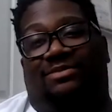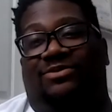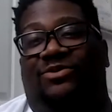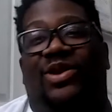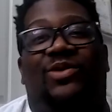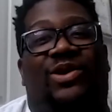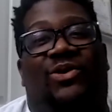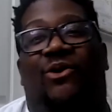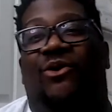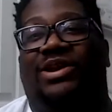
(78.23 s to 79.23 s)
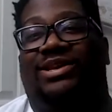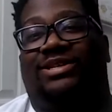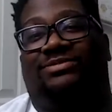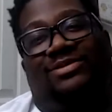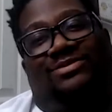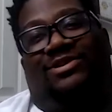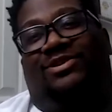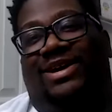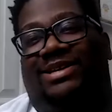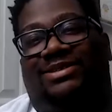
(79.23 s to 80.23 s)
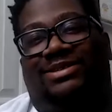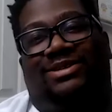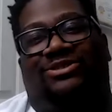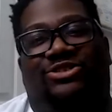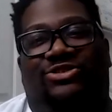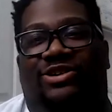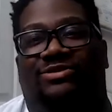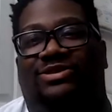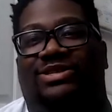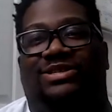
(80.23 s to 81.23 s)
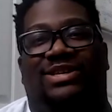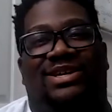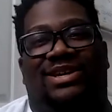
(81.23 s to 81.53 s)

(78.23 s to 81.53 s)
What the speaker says: I'm gonna re-record this. We're gonna go at it still strong, because